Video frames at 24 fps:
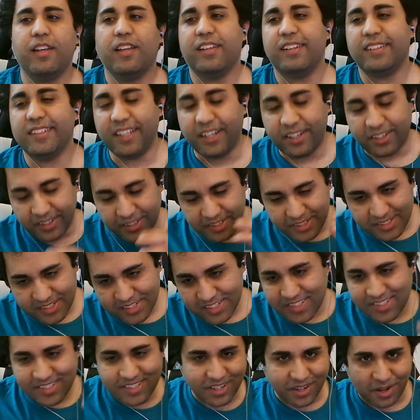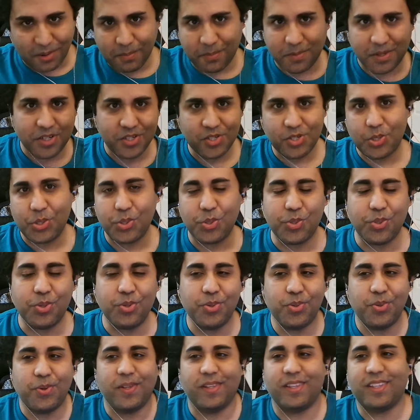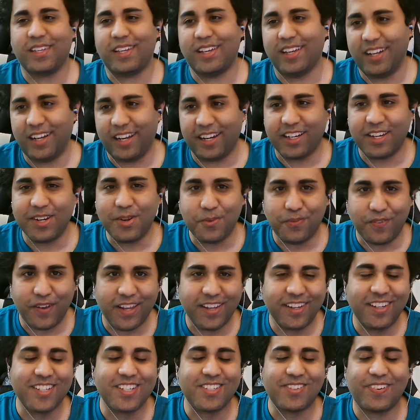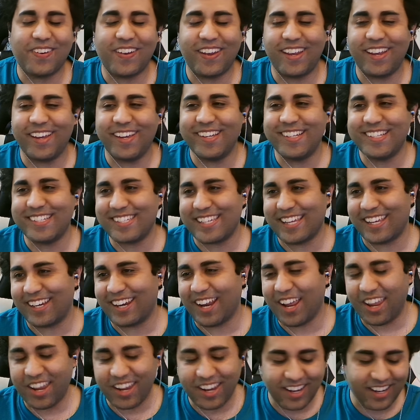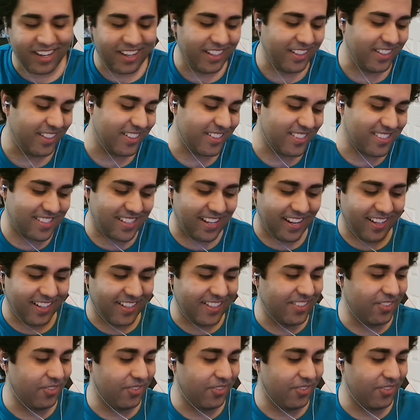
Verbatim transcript: There is some issue with uh, like New Vegas fans, like hey, this like